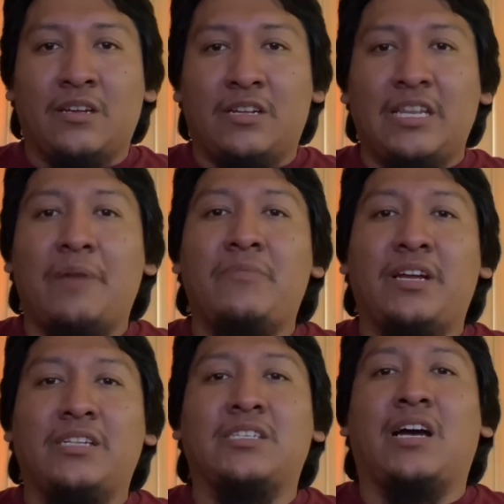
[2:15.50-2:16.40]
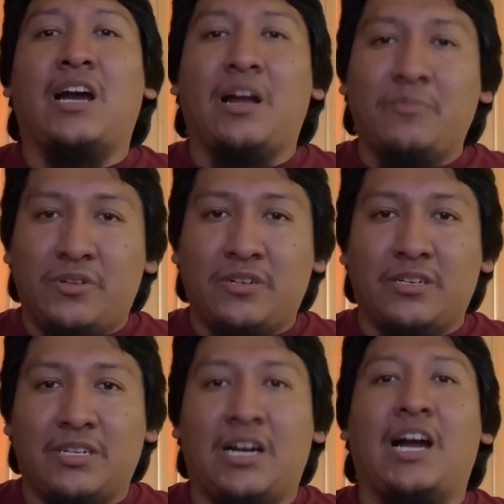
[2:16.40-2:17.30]
And that means I'm
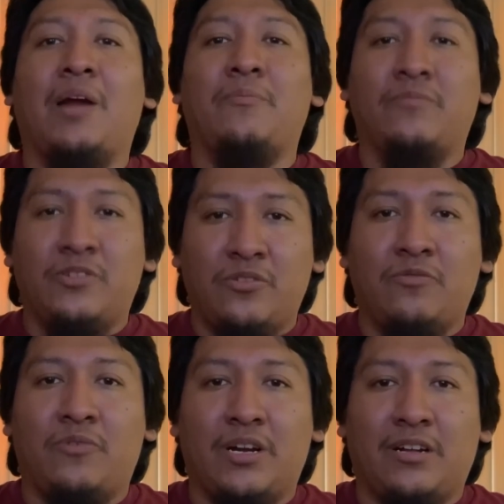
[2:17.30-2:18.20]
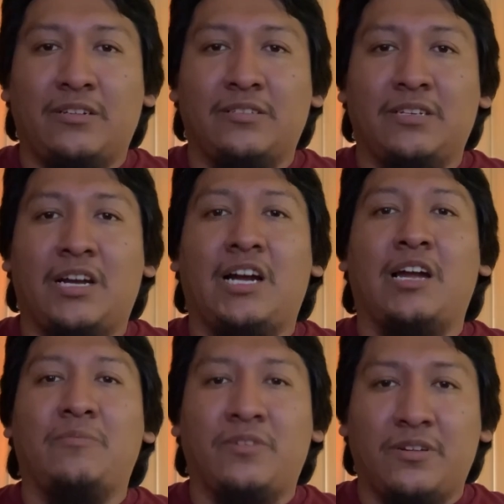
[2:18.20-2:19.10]
good, I'm doing well,
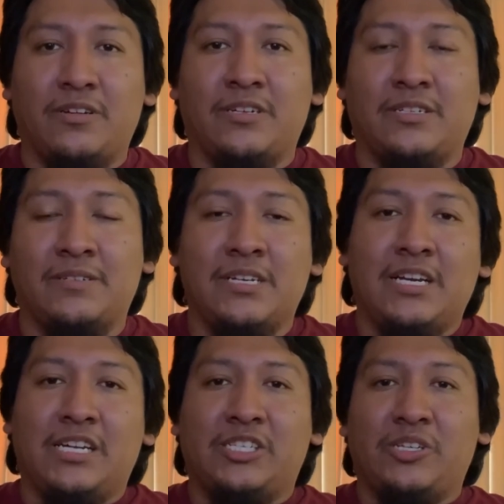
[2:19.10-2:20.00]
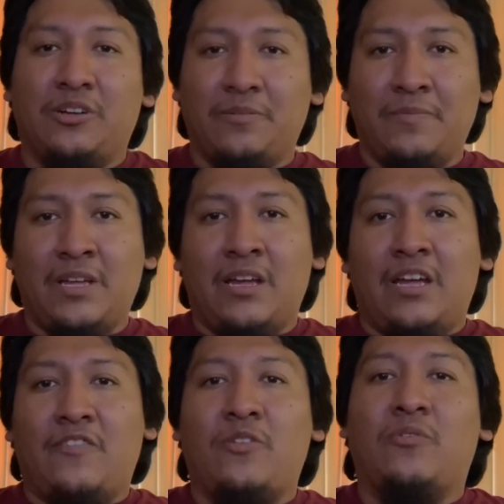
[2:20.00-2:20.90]
I'm good. And so
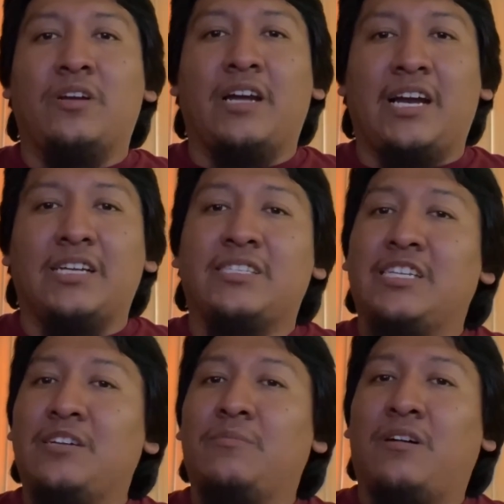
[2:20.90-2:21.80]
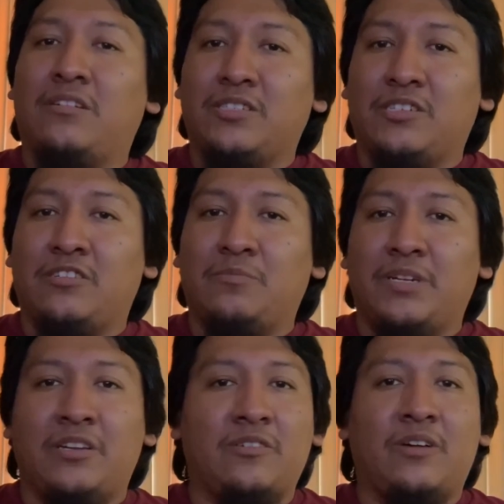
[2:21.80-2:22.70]
if you want to ask them also, but
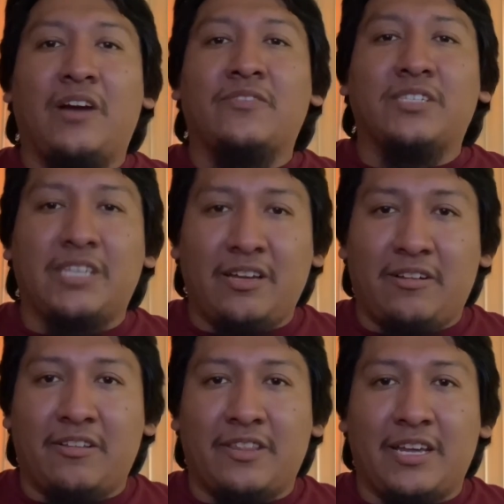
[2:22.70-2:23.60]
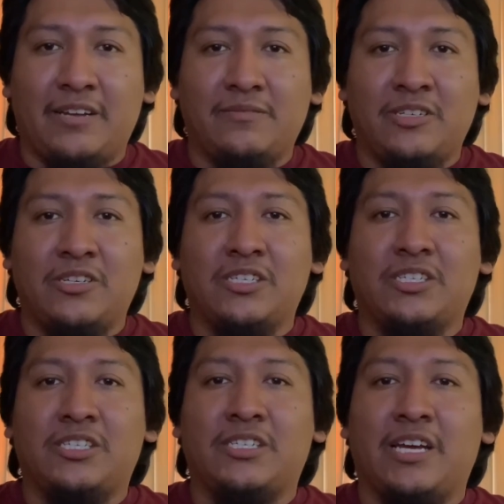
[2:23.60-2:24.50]
you don't have to say all of that, you can
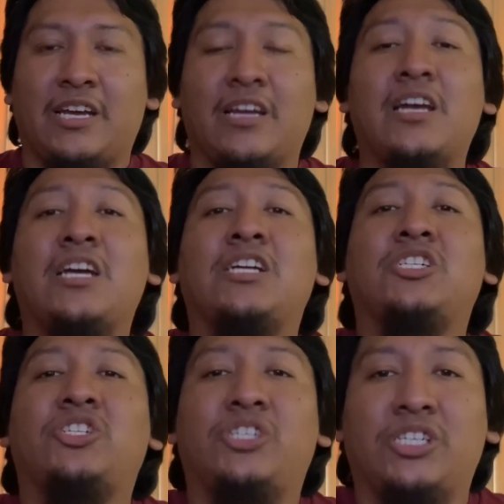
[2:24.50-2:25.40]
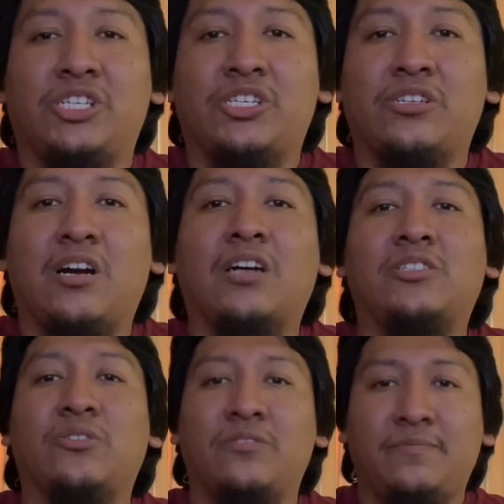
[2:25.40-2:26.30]
just say
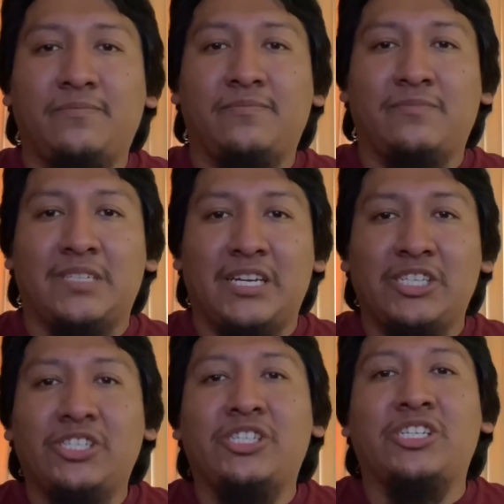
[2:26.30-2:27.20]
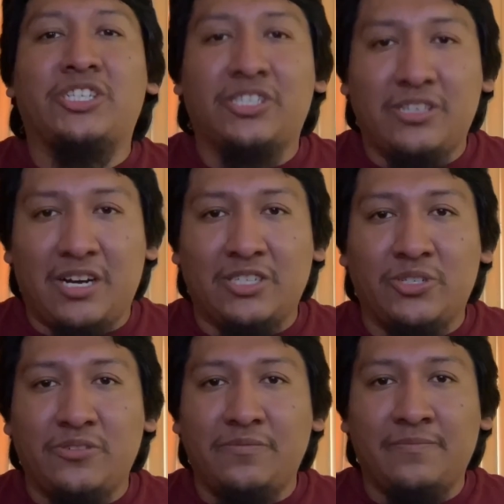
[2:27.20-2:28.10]
chishnato,
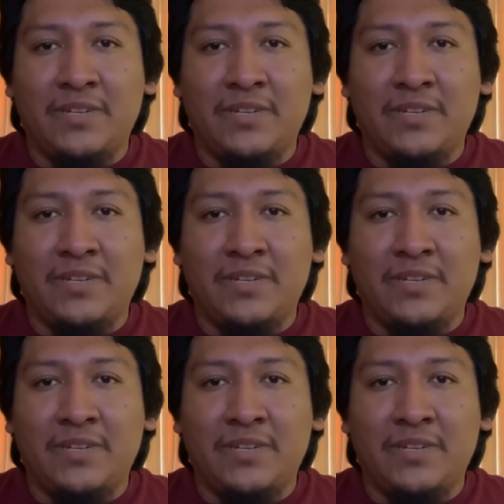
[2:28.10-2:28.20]
chishnato.